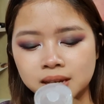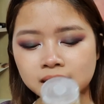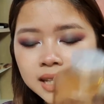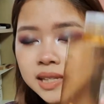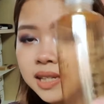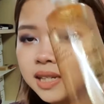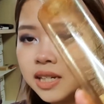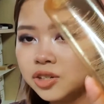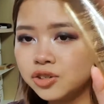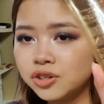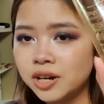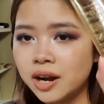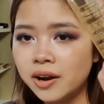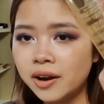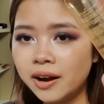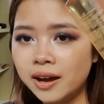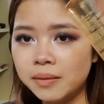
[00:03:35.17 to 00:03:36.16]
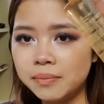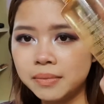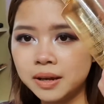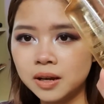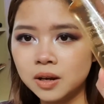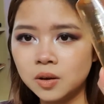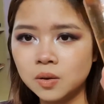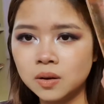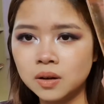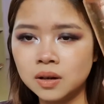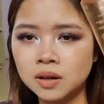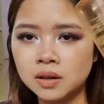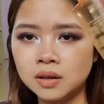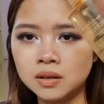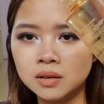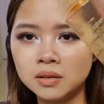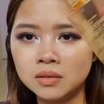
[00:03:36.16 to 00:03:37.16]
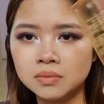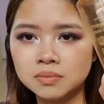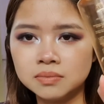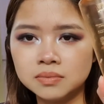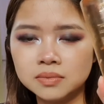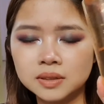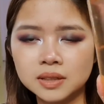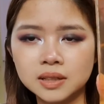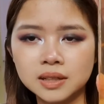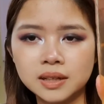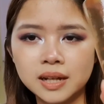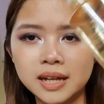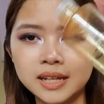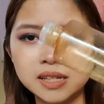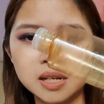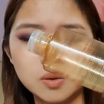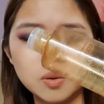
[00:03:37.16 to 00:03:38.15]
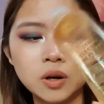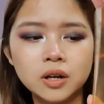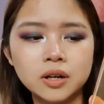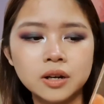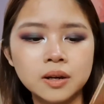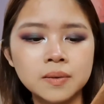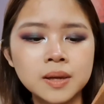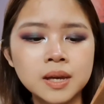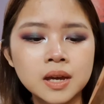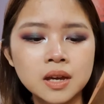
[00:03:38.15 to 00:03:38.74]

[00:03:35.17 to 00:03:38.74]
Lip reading: This is a 300 ml cleansing water.